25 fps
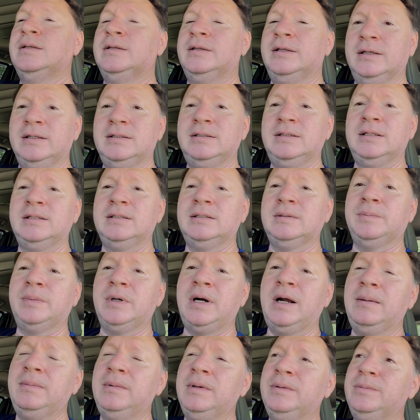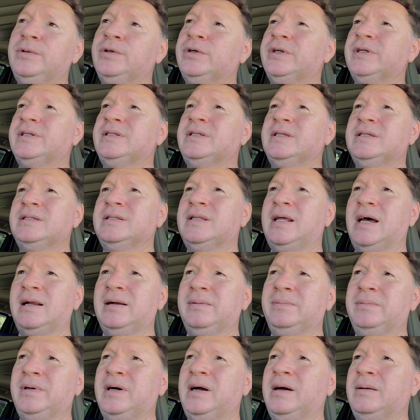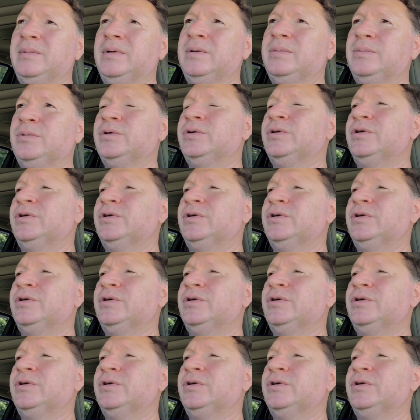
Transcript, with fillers: this is a problem or this is not a problem,